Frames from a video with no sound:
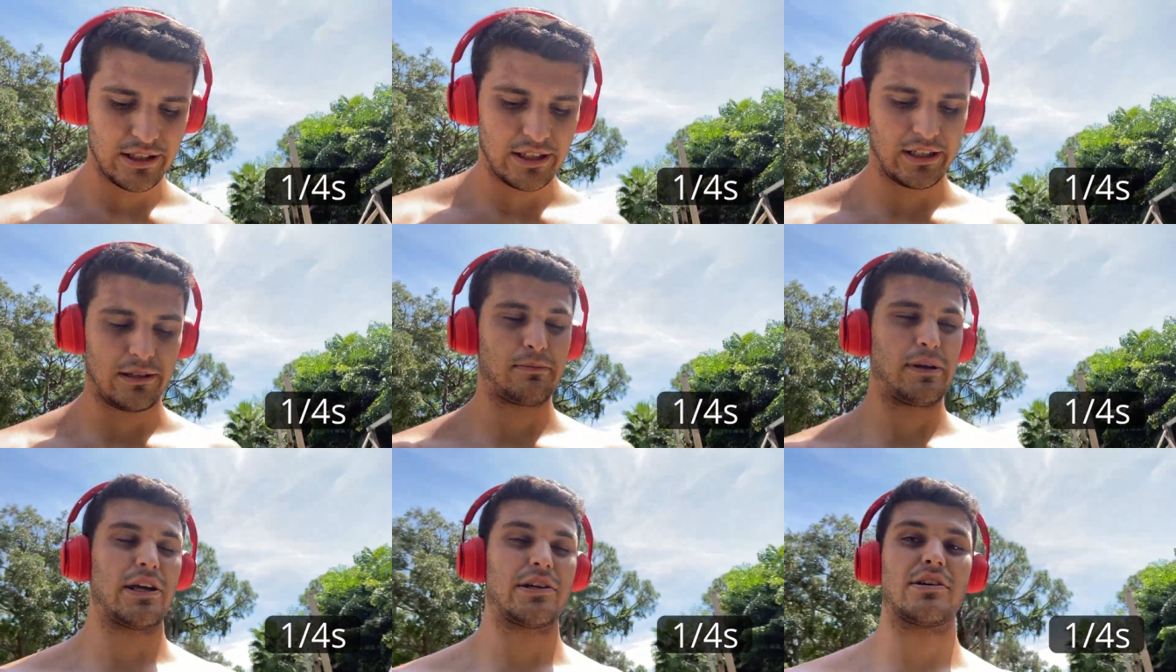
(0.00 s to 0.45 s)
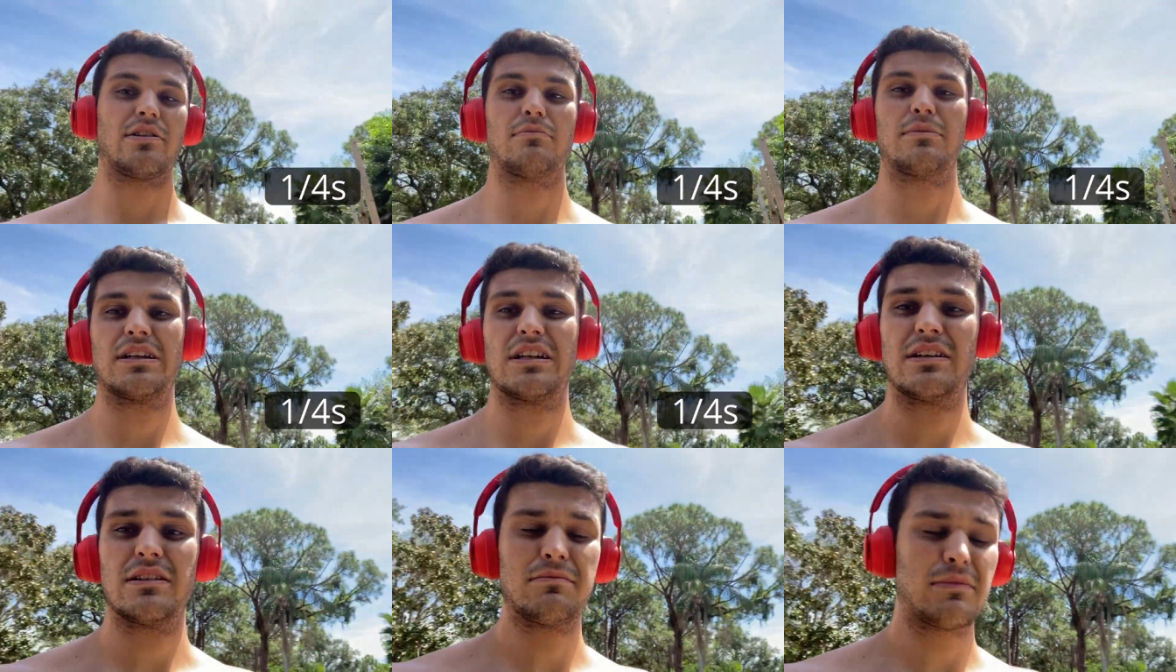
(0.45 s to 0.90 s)
I'll measure them
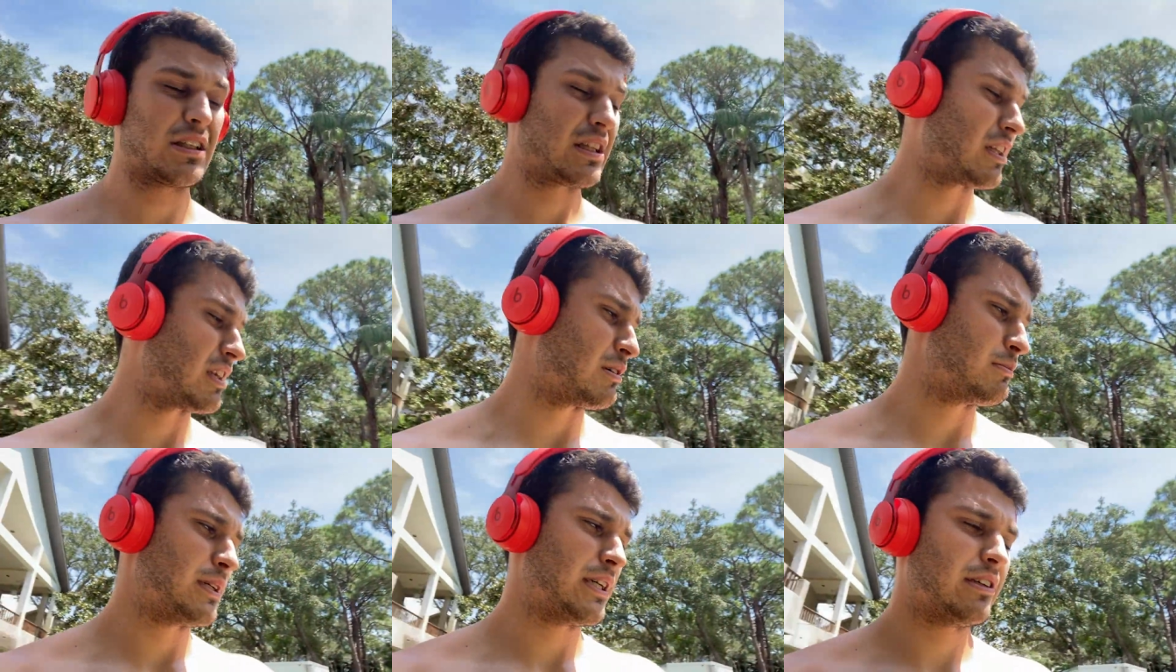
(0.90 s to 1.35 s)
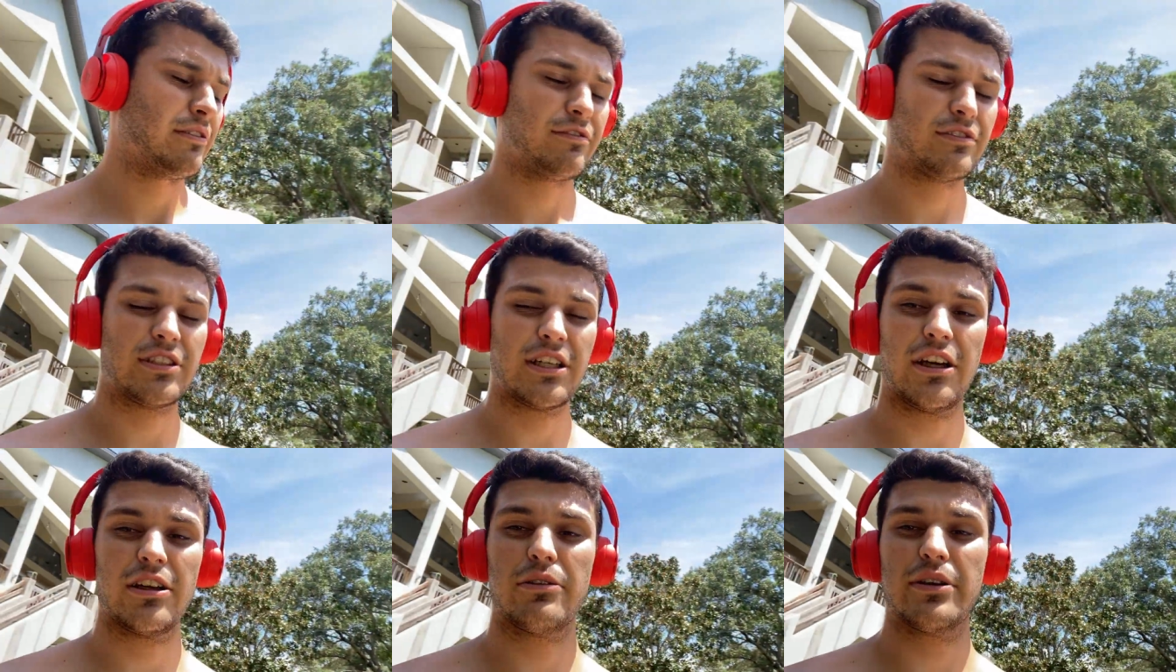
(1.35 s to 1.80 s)
in a little bit
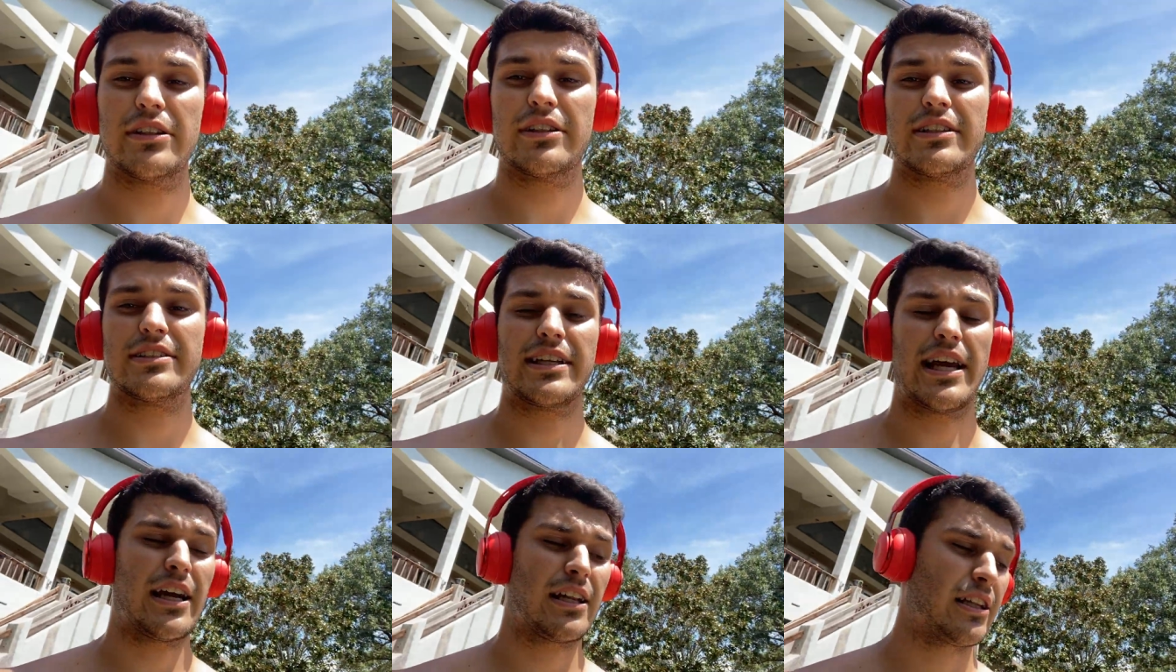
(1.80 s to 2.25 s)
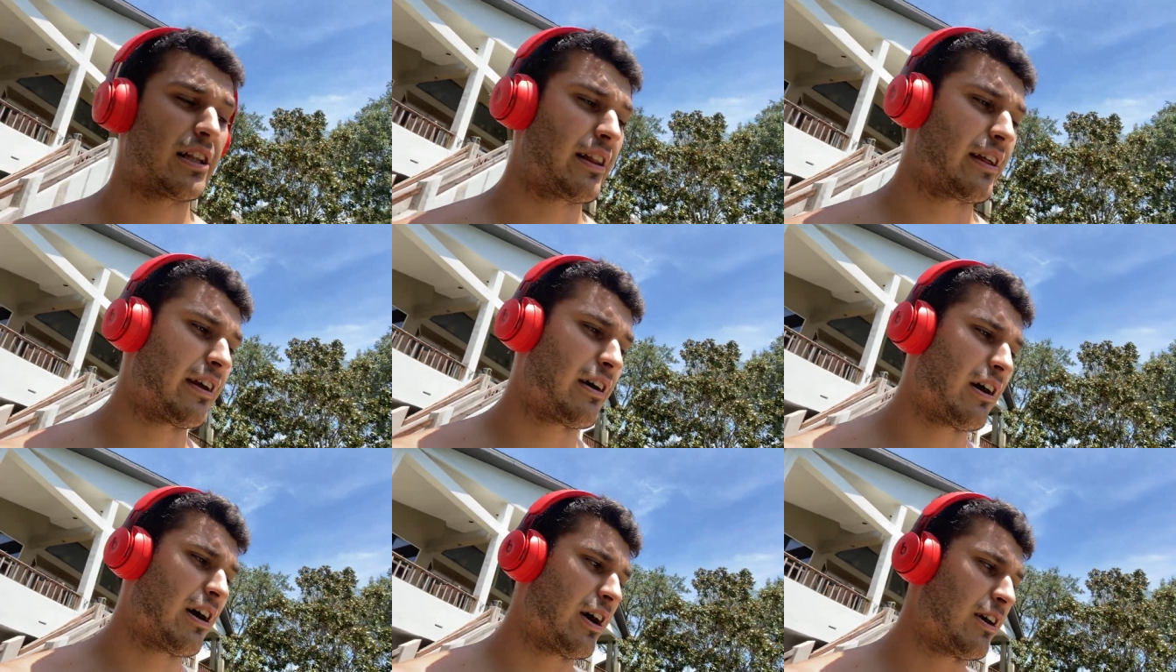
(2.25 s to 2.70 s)
and tell you what exactly
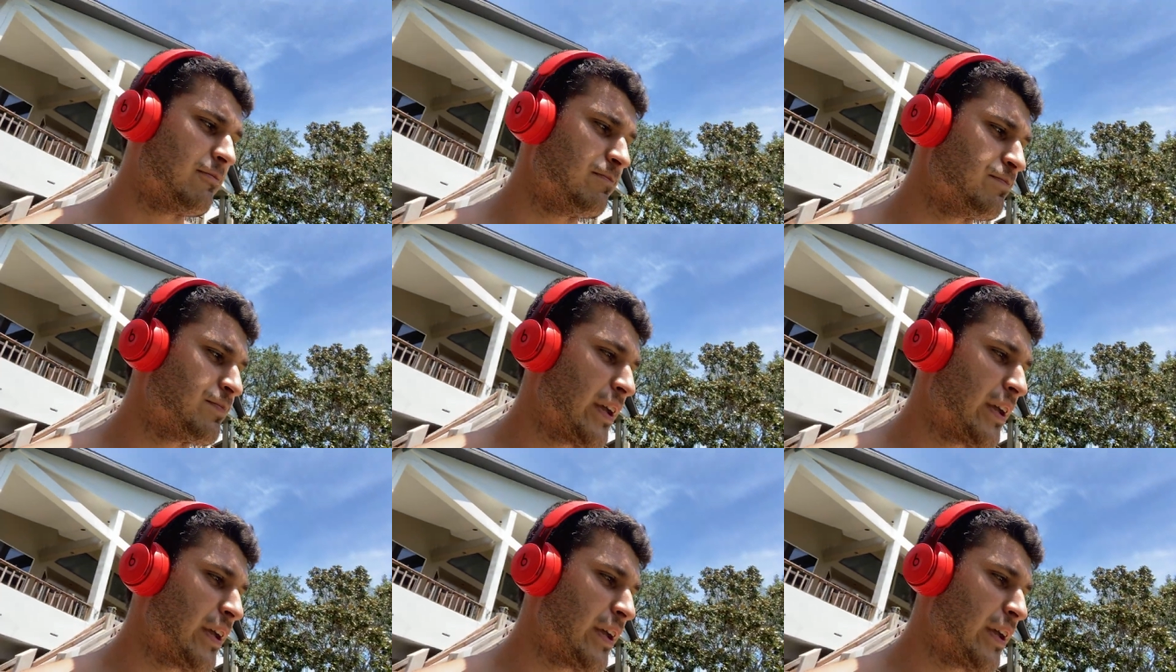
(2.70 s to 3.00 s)
they are